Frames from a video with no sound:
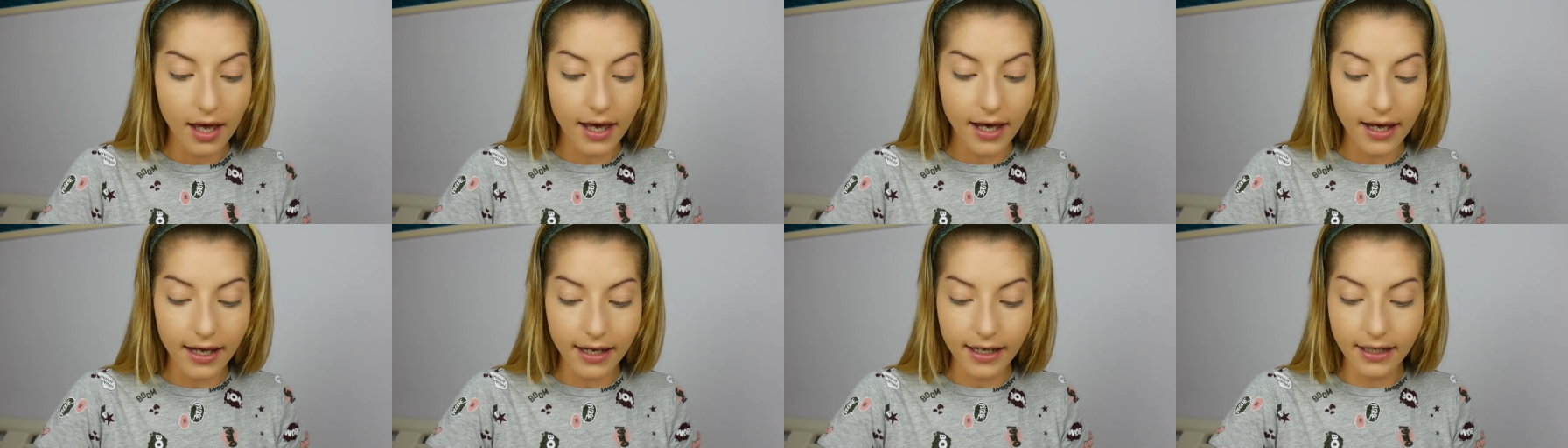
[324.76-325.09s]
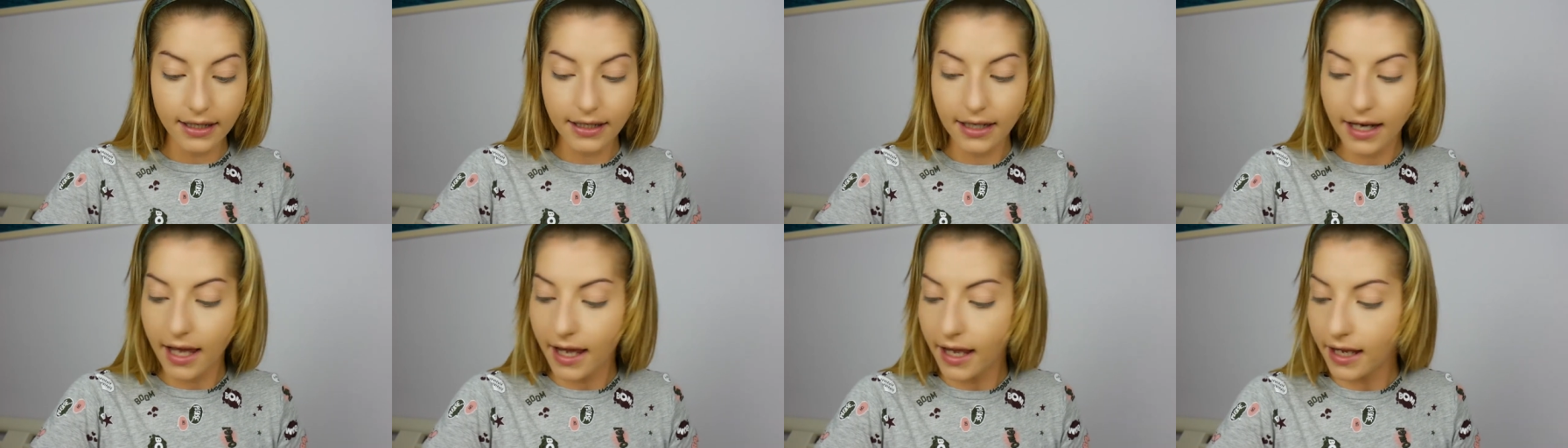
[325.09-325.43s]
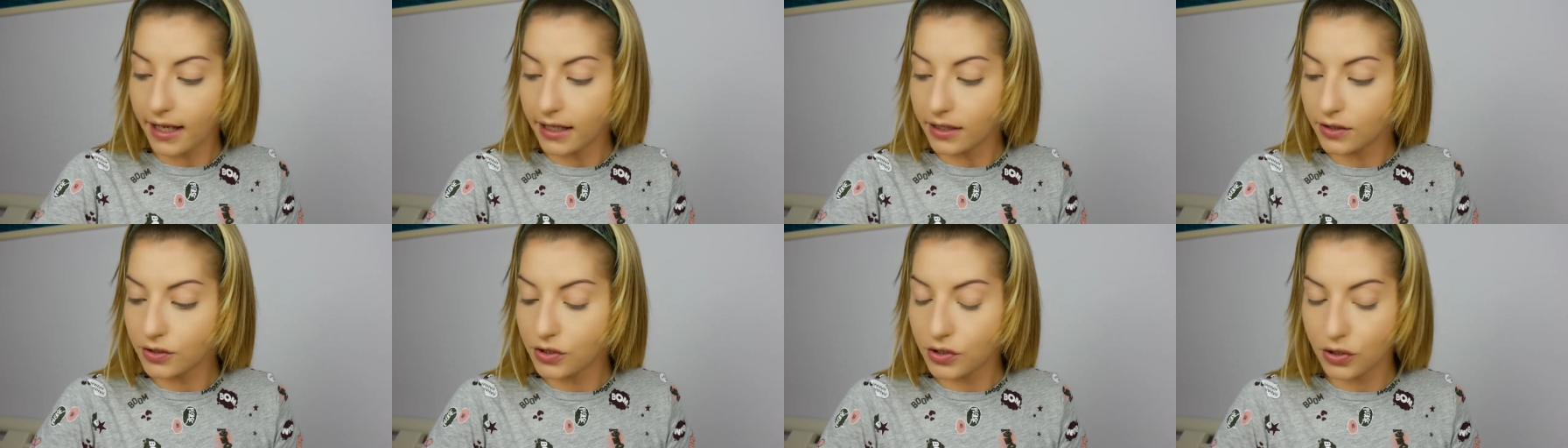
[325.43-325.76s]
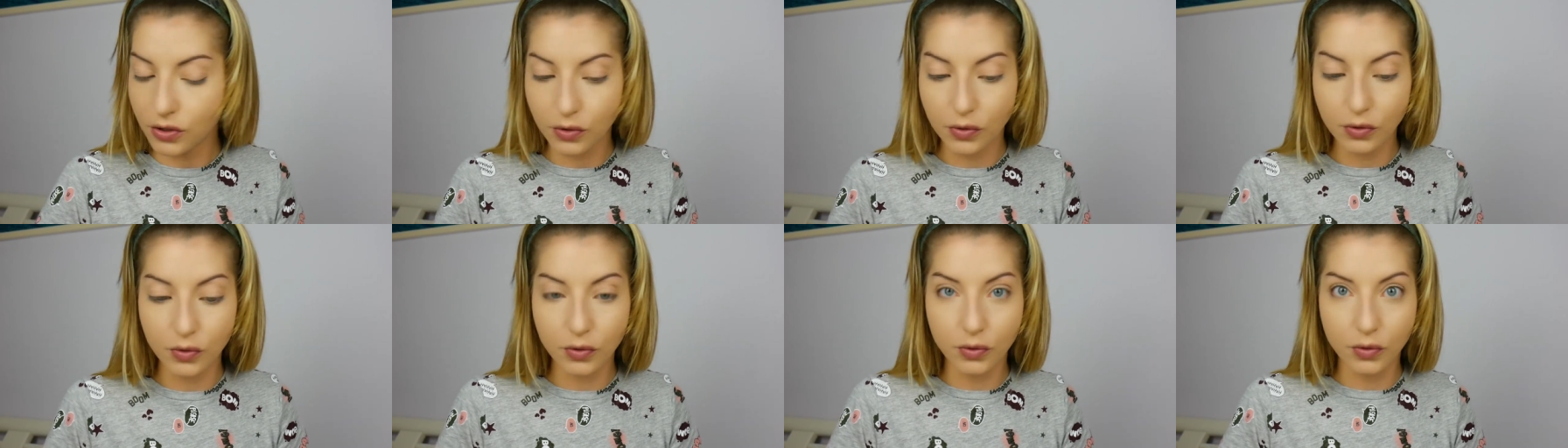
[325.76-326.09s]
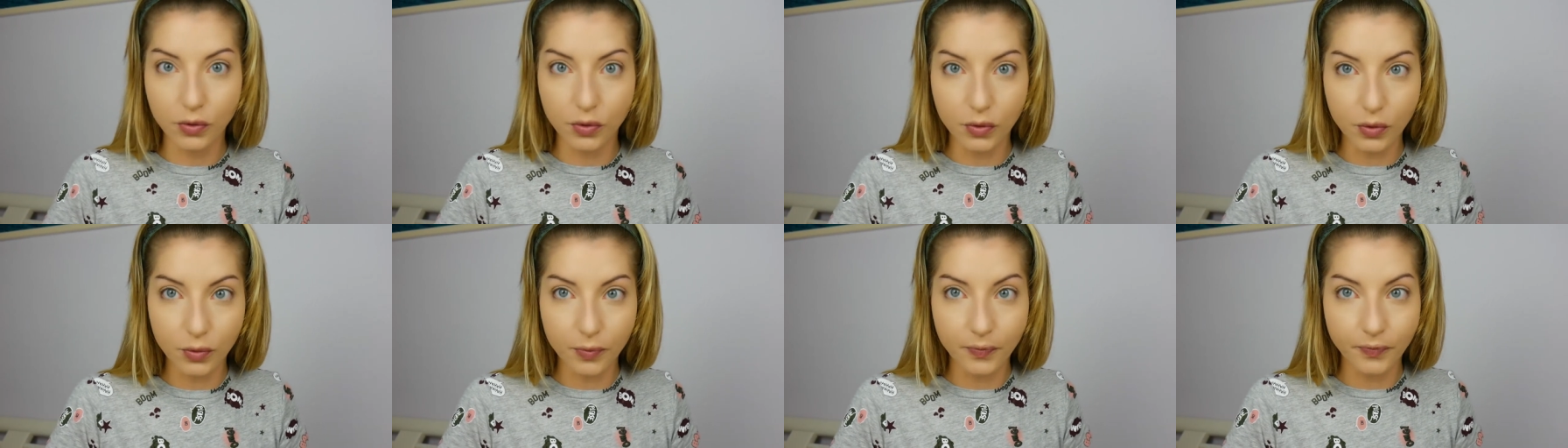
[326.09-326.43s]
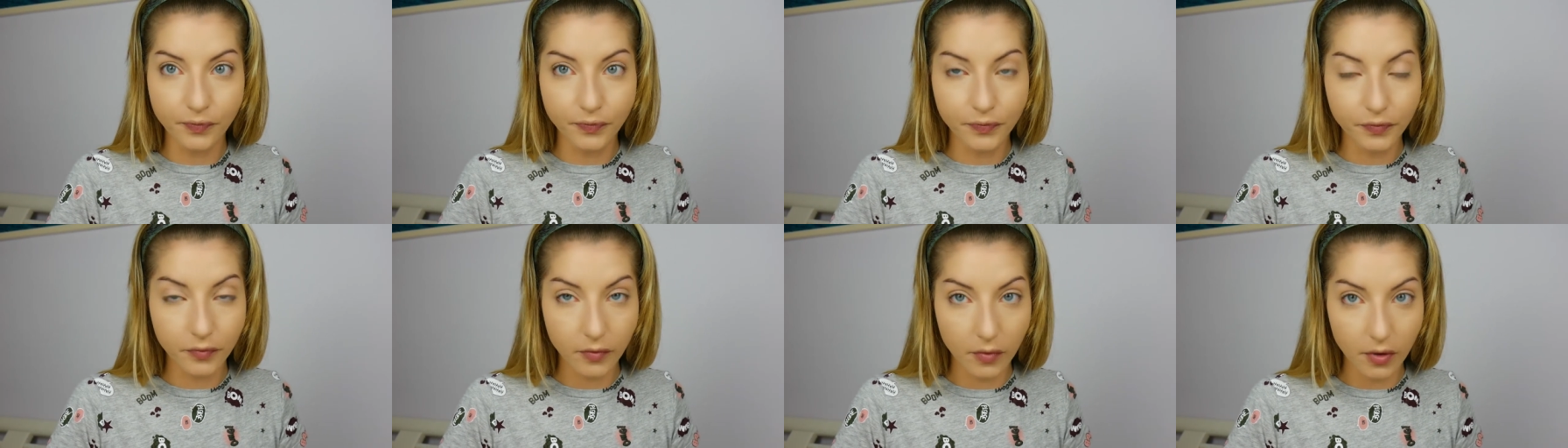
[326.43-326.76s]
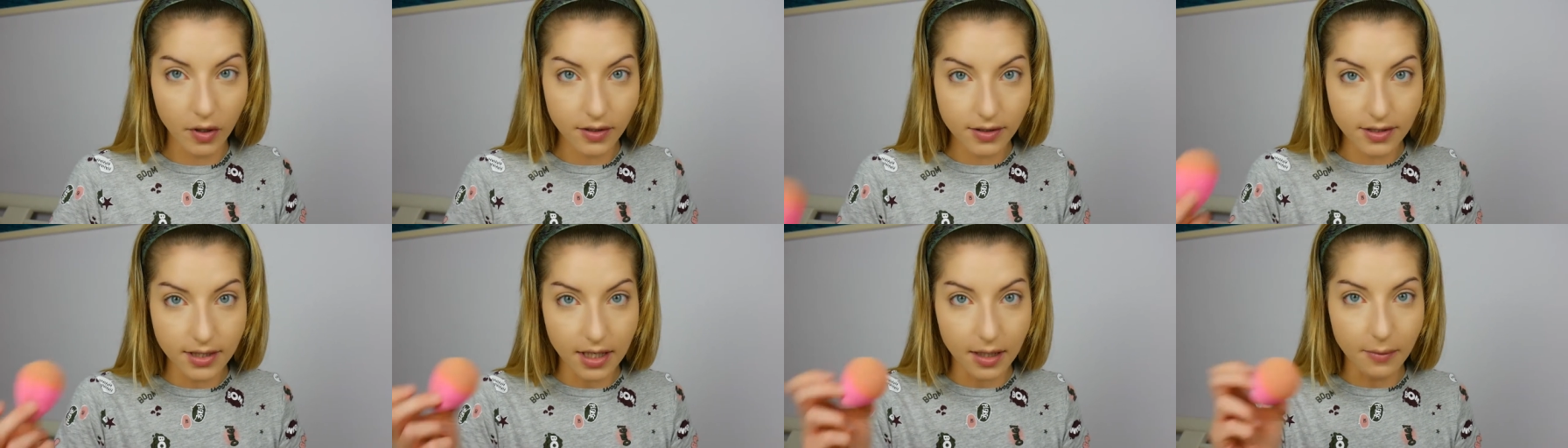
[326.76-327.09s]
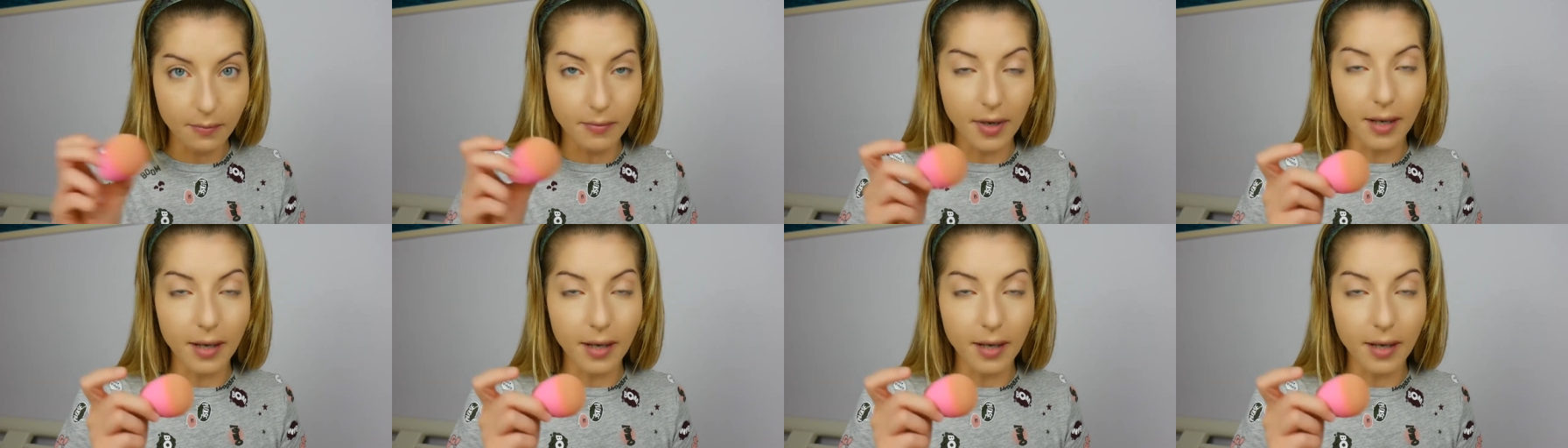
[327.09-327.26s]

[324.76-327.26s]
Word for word: I like to take